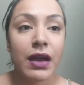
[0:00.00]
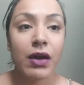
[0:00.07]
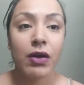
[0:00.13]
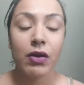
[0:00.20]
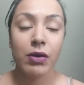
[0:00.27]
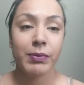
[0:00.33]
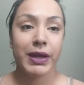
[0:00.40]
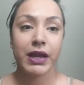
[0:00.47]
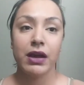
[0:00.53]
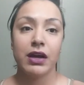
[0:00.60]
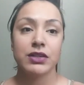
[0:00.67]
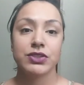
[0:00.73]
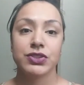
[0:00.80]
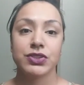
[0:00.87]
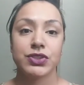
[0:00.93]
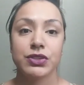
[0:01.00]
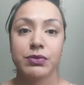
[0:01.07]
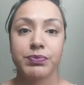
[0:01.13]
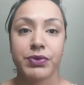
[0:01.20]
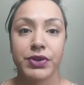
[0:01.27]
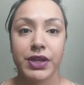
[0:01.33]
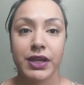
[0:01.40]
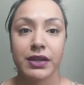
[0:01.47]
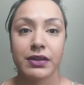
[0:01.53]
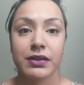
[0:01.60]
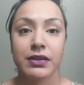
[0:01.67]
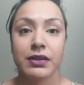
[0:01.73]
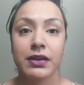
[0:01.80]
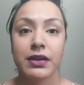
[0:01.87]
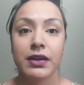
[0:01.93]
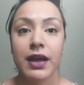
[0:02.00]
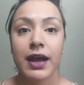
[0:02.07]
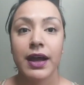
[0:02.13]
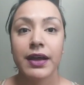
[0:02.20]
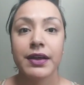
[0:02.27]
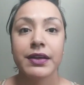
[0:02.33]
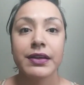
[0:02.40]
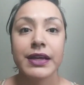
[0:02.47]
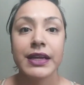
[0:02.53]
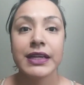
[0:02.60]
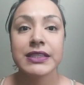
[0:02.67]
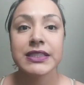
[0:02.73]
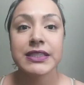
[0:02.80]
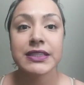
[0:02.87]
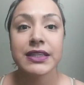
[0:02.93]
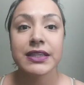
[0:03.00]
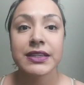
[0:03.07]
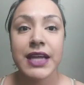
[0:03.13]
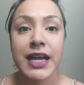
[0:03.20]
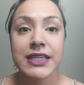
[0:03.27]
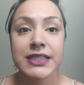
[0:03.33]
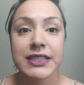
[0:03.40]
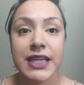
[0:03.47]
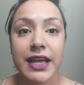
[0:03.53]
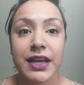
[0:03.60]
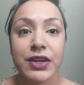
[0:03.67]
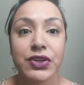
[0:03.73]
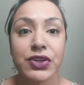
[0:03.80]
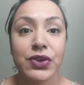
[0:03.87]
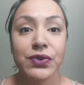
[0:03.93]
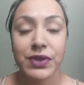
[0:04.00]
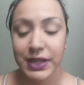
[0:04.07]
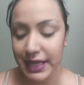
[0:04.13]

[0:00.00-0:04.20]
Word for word: Oh my gosh, so pretty. It's nice, like a nude.